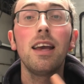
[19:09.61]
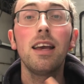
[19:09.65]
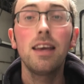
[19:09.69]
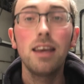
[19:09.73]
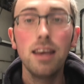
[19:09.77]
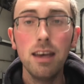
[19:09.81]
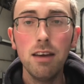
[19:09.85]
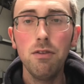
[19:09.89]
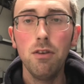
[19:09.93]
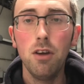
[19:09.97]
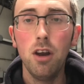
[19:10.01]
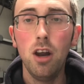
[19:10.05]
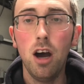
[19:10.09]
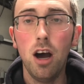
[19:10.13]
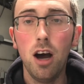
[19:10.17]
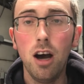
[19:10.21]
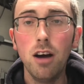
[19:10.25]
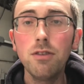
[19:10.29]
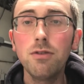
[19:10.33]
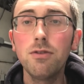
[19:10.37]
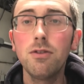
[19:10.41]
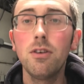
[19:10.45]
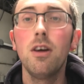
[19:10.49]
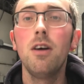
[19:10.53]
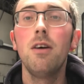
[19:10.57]
given
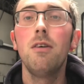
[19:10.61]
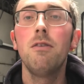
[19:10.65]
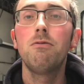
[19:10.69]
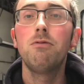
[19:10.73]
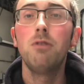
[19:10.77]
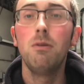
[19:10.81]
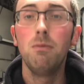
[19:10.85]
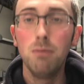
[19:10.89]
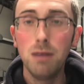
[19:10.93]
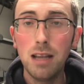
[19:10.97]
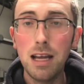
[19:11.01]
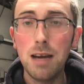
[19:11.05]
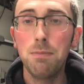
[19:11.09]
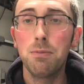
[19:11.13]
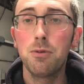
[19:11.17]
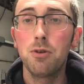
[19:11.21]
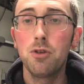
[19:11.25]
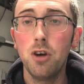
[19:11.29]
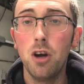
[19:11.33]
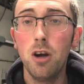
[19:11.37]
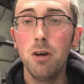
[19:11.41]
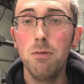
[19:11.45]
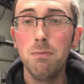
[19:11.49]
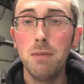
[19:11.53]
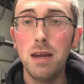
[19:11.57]
off from
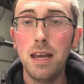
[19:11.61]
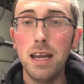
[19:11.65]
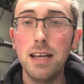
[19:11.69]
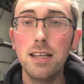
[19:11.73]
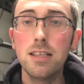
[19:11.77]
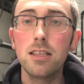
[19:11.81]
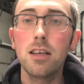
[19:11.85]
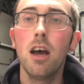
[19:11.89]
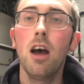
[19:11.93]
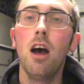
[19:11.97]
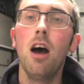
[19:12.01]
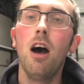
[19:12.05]
lab-grown meat